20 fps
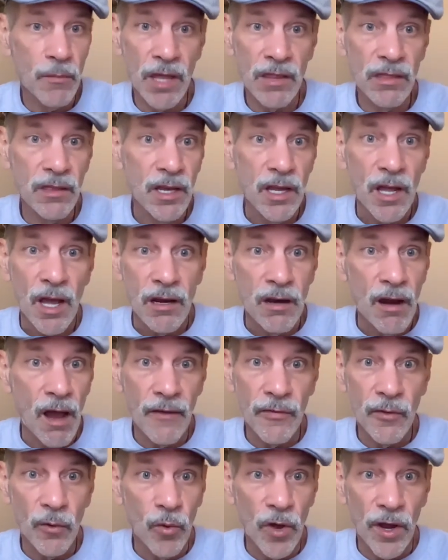and
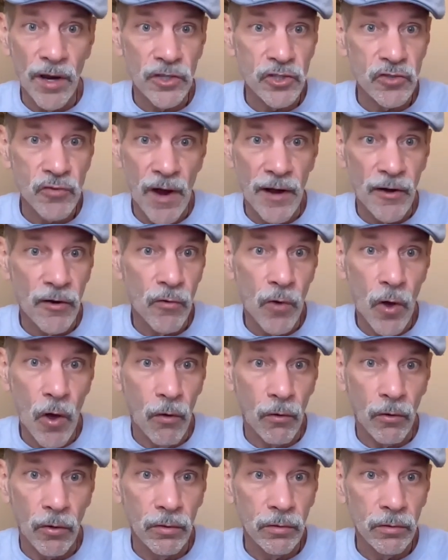neither one is right or
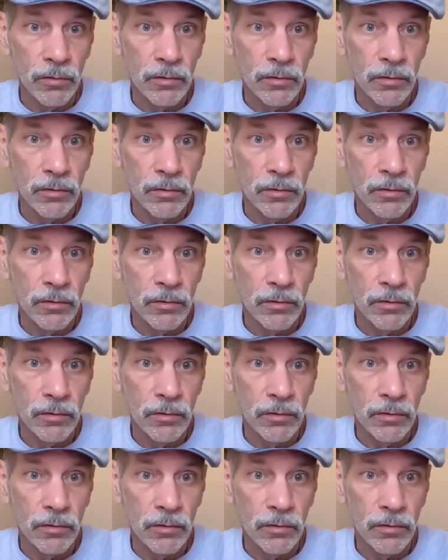wrong.